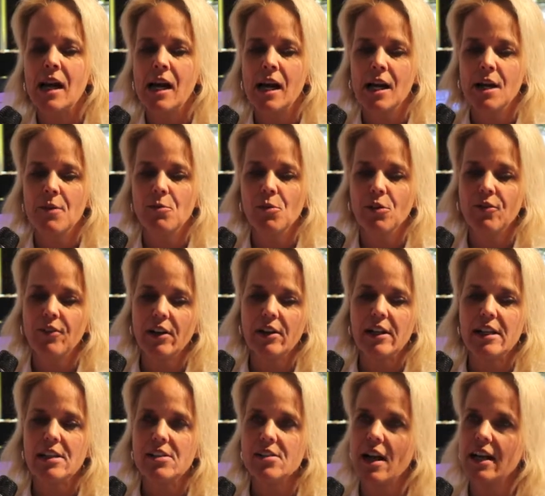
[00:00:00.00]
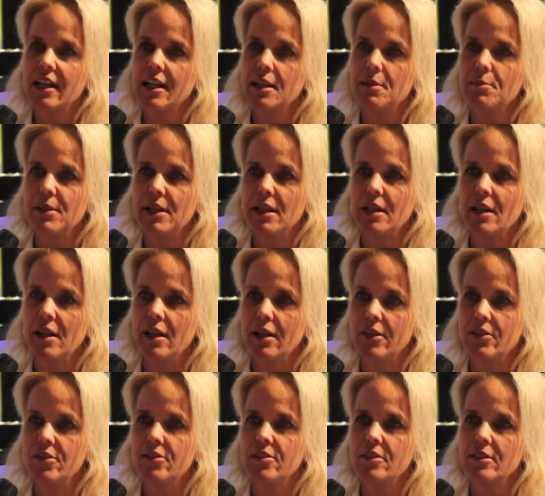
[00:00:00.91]
um, we're very excited
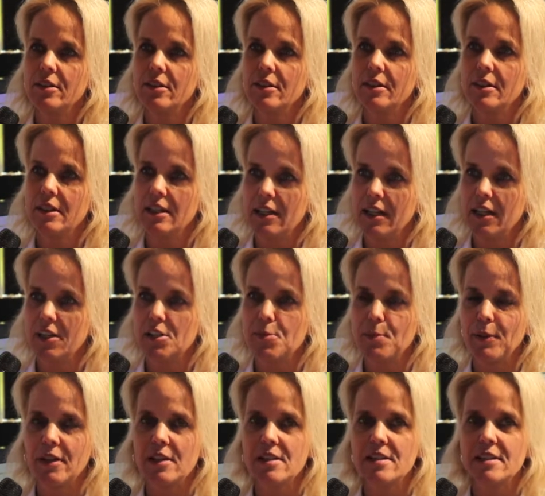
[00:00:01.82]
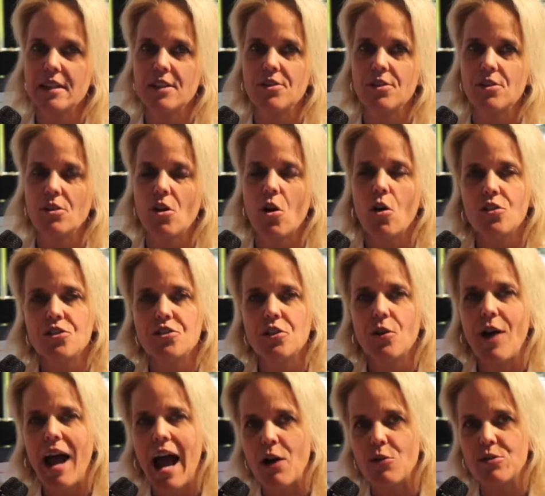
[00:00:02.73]
because the Experience Center
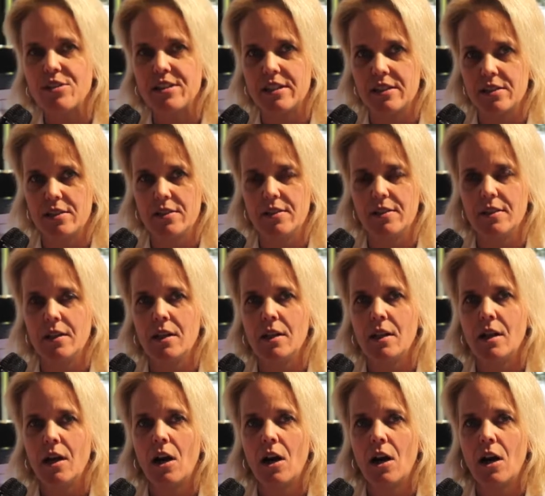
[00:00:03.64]
also houses